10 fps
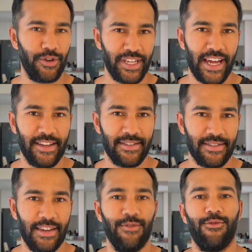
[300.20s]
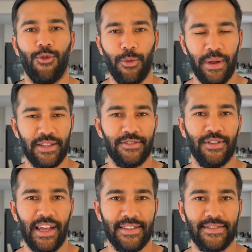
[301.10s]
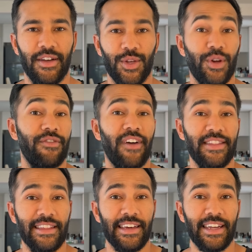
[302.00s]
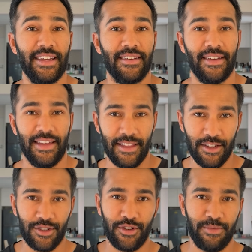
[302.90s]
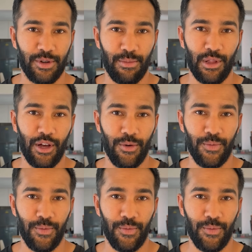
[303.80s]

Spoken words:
tennis in 4 minutes or less. You can find the link in the description below.